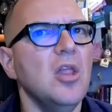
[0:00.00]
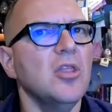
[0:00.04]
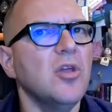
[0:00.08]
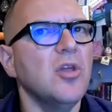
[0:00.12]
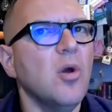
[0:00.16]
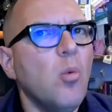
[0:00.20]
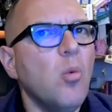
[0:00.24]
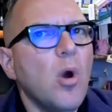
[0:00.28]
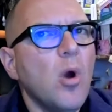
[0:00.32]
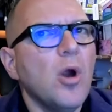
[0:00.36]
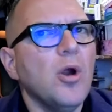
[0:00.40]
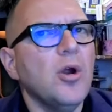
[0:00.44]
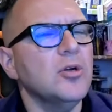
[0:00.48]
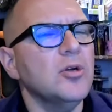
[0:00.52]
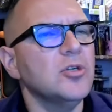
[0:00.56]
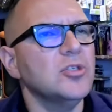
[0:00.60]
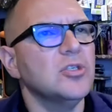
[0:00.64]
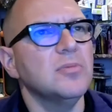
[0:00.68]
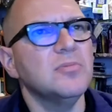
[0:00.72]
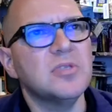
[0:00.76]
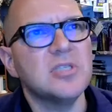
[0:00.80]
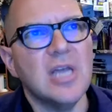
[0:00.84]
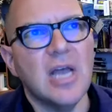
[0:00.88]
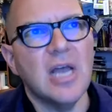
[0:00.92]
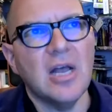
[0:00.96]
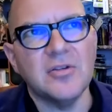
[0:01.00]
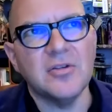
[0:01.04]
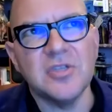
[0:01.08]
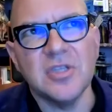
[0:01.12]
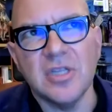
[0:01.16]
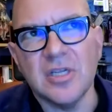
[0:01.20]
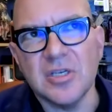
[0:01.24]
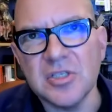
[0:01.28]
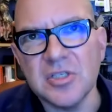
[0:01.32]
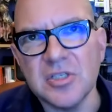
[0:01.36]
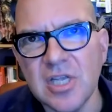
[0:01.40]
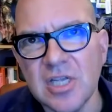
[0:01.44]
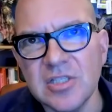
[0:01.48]
the workers themselves and
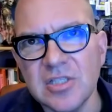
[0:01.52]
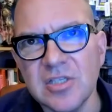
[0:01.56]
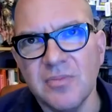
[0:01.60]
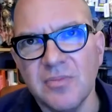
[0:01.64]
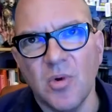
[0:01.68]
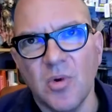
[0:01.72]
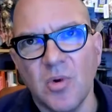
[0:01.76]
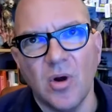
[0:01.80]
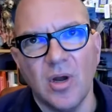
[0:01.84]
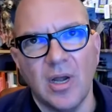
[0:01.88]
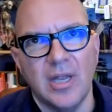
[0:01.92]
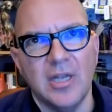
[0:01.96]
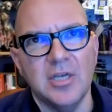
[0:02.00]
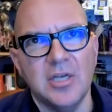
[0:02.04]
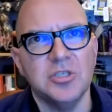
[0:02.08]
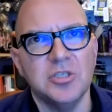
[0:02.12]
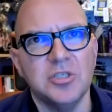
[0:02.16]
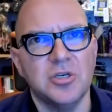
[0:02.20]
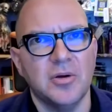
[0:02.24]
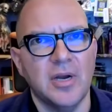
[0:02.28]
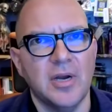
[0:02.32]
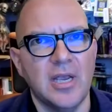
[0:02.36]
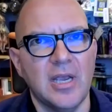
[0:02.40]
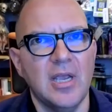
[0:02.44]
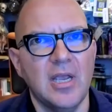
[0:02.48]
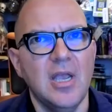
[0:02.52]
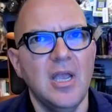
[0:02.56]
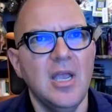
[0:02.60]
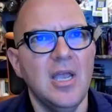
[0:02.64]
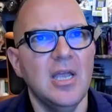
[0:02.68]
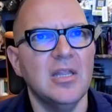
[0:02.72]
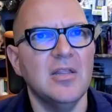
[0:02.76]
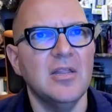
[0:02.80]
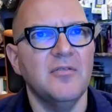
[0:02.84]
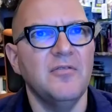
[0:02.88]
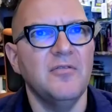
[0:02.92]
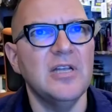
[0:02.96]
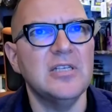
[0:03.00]
their sense of moral injury
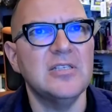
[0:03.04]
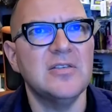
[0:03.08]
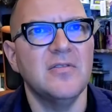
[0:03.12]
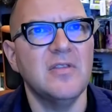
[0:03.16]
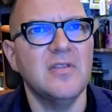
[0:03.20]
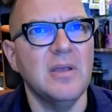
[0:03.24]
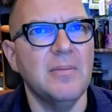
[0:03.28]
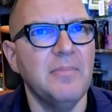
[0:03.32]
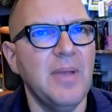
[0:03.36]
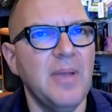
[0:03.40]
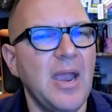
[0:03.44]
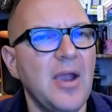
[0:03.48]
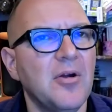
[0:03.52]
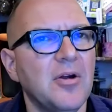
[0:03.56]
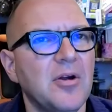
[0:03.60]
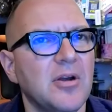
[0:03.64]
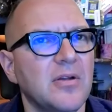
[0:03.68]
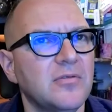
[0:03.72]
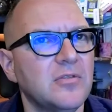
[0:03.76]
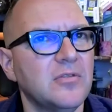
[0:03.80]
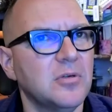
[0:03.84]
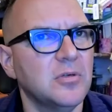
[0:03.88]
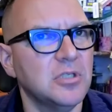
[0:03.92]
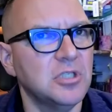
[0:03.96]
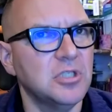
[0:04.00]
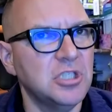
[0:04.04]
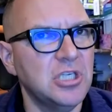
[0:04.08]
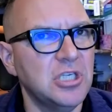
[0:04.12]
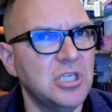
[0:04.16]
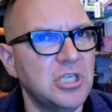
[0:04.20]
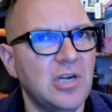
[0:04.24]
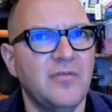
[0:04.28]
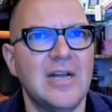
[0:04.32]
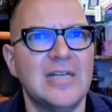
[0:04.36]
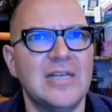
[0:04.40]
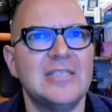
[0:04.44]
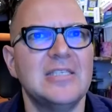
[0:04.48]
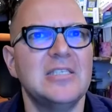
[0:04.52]
in the face of the imperative to
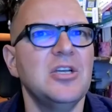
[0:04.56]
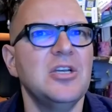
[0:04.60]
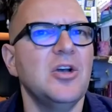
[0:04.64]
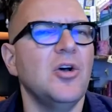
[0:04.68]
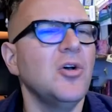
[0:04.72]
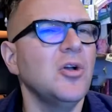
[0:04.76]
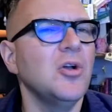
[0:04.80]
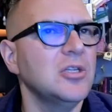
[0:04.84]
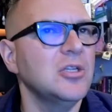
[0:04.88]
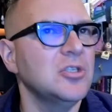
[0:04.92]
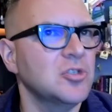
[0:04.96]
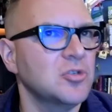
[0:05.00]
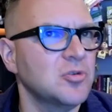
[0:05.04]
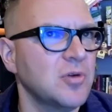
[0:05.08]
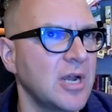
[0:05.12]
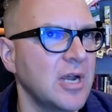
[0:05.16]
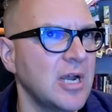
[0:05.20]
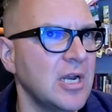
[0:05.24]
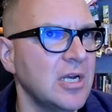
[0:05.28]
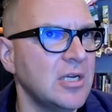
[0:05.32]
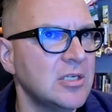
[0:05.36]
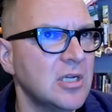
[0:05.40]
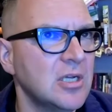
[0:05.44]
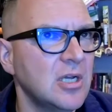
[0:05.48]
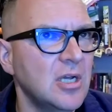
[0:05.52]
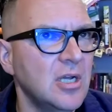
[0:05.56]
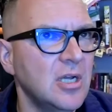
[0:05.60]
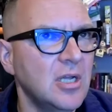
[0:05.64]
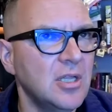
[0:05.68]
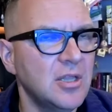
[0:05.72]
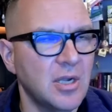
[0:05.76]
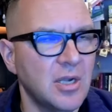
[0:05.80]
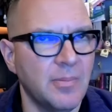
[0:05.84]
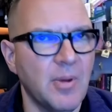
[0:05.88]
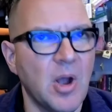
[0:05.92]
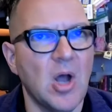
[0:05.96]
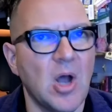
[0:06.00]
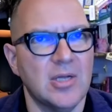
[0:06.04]
enshittify still constrained
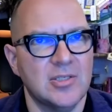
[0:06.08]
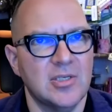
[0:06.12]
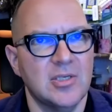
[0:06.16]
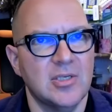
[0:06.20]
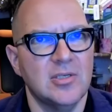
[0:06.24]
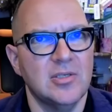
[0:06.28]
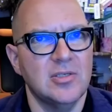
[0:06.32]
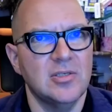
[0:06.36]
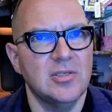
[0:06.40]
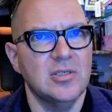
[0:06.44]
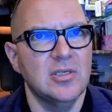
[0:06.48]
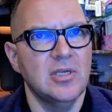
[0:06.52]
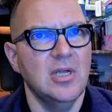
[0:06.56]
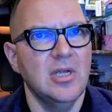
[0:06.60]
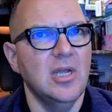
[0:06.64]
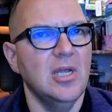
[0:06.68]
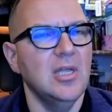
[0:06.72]
their bosses.